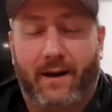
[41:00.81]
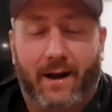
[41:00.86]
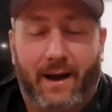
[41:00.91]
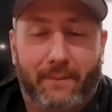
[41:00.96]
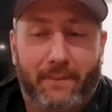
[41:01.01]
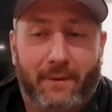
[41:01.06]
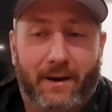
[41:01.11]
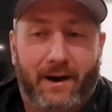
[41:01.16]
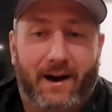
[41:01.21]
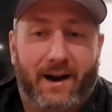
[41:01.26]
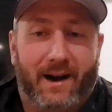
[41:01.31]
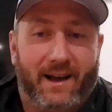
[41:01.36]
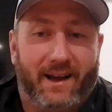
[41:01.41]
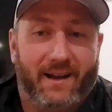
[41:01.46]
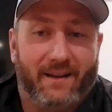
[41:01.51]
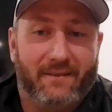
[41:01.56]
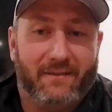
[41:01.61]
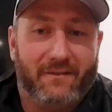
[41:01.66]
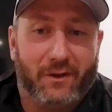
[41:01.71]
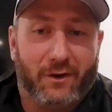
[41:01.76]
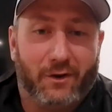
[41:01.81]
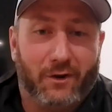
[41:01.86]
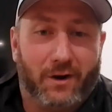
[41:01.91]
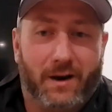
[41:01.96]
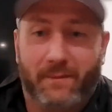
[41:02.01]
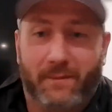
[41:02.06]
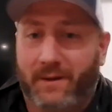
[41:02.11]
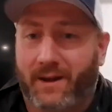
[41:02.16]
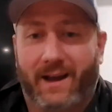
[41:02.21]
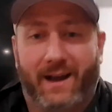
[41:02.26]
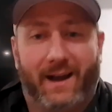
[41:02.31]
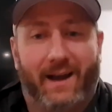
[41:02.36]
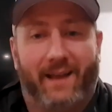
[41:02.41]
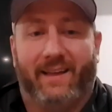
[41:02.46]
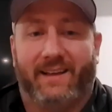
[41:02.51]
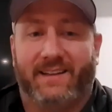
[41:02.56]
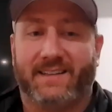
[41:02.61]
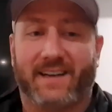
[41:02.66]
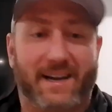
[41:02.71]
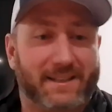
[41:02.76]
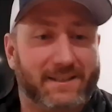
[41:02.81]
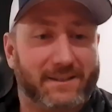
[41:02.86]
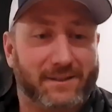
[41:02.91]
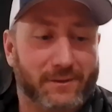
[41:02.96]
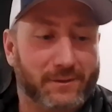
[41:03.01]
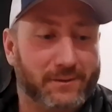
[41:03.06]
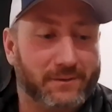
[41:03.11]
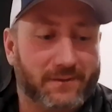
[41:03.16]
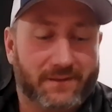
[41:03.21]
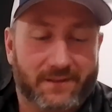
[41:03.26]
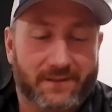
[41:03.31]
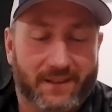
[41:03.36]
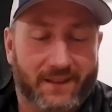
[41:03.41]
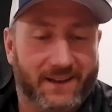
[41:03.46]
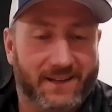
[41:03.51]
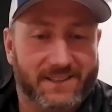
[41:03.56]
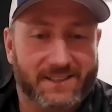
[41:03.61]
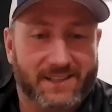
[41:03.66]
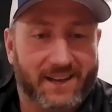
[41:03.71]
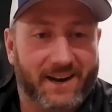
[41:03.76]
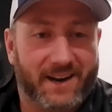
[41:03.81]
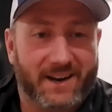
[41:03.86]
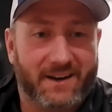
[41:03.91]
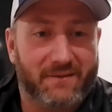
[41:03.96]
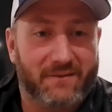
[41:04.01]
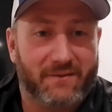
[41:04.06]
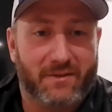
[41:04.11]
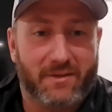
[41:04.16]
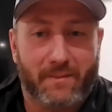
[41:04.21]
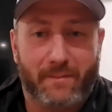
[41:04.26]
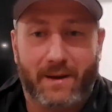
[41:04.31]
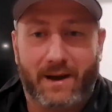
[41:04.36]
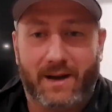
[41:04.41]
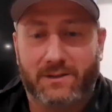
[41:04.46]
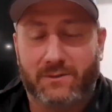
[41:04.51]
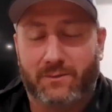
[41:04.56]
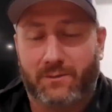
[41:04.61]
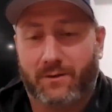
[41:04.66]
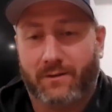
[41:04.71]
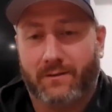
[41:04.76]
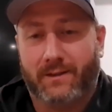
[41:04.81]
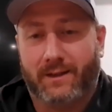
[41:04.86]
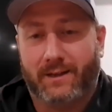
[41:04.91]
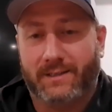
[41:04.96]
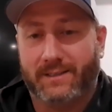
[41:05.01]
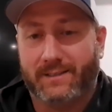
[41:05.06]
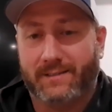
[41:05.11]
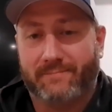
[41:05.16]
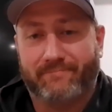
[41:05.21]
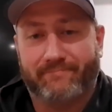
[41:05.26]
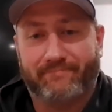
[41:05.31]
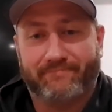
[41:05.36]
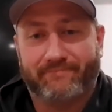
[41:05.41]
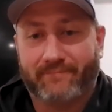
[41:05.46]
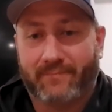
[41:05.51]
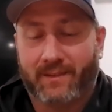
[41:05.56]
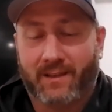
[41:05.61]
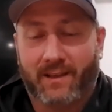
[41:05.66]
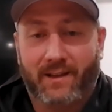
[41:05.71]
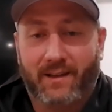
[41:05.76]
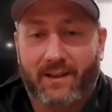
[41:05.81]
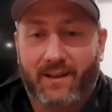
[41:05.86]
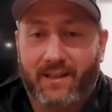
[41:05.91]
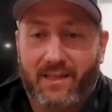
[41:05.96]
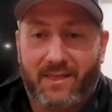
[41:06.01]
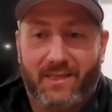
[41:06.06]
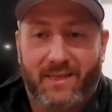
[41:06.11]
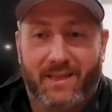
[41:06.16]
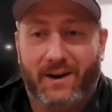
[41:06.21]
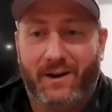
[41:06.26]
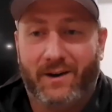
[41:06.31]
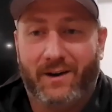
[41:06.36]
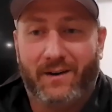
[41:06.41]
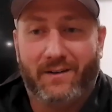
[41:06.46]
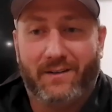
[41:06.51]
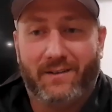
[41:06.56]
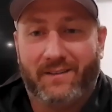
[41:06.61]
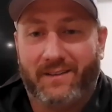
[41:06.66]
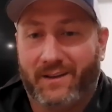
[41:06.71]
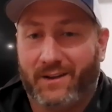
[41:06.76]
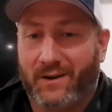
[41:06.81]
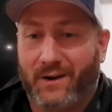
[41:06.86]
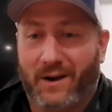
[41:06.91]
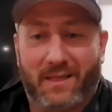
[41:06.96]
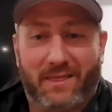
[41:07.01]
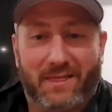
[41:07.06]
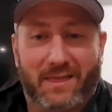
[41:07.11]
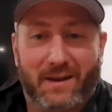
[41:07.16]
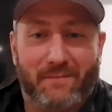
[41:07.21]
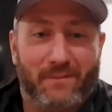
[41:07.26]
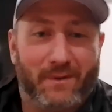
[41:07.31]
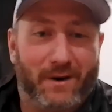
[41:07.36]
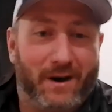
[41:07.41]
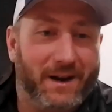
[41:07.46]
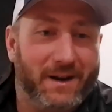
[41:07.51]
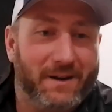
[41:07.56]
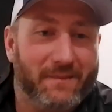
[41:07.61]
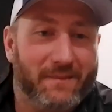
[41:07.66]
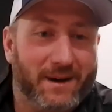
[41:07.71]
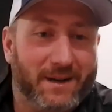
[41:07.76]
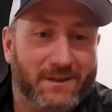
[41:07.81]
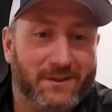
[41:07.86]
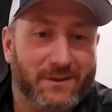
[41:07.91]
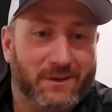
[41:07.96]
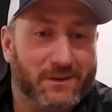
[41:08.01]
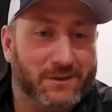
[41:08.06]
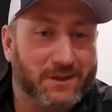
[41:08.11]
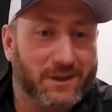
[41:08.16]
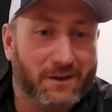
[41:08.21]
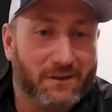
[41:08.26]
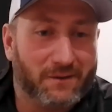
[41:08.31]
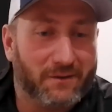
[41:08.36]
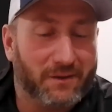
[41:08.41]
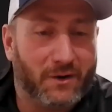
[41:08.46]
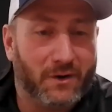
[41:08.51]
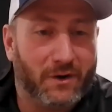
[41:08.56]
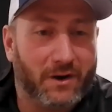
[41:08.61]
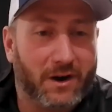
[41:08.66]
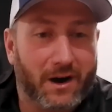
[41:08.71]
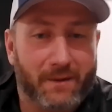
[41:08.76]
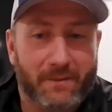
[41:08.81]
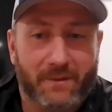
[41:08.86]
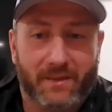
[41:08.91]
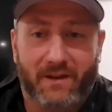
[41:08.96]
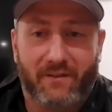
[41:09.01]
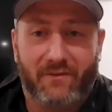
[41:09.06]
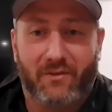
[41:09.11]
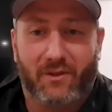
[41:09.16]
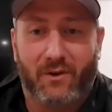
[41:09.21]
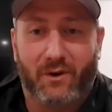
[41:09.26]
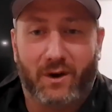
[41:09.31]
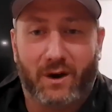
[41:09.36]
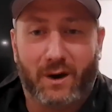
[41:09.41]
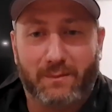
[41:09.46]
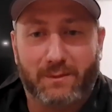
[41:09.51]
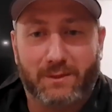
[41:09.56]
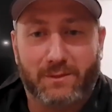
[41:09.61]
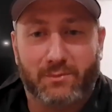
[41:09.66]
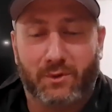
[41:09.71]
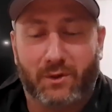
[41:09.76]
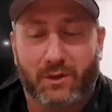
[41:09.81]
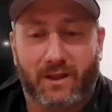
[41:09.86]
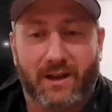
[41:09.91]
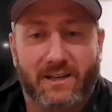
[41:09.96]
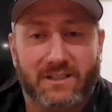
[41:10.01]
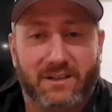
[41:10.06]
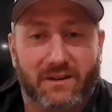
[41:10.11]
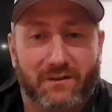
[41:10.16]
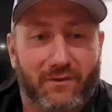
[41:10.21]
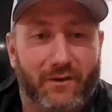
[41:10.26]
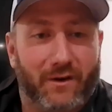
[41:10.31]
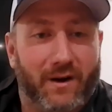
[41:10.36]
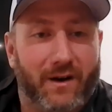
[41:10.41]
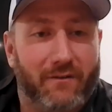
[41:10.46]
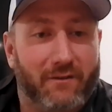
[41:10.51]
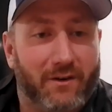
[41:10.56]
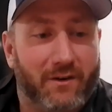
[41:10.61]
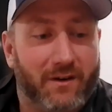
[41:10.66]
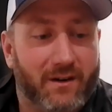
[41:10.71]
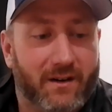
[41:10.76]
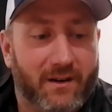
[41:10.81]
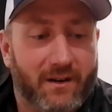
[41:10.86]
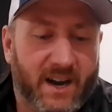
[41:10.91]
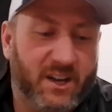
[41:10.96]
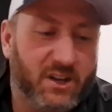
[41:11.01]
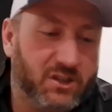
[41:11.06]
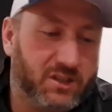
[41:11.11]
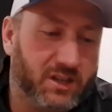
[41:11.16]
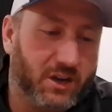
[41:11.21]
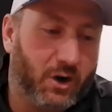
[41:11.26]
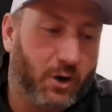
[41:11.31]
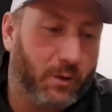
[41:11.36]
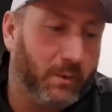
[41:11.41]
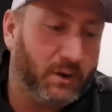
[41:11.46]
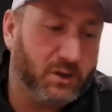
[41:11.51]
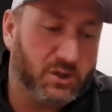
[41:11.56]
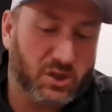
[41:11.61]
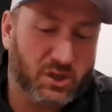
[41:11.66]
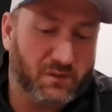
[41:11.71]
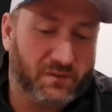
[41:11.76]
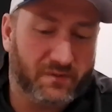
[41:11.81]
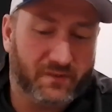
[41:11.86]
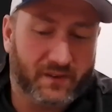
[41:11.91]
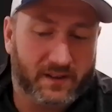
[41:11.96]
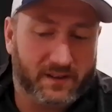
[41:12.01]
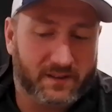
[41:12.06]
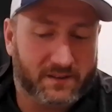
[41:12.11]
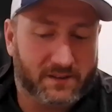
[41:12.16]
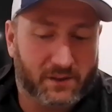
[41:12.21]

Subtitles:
I'm a high end fluorocarbon guy. I like Tatsu. Like I said, I come from the bass world. I just thinner, got thin braid, you might as well use a good fluorocarbon. That fluorocarbon is will last you forever. And I usually go about 2 feet.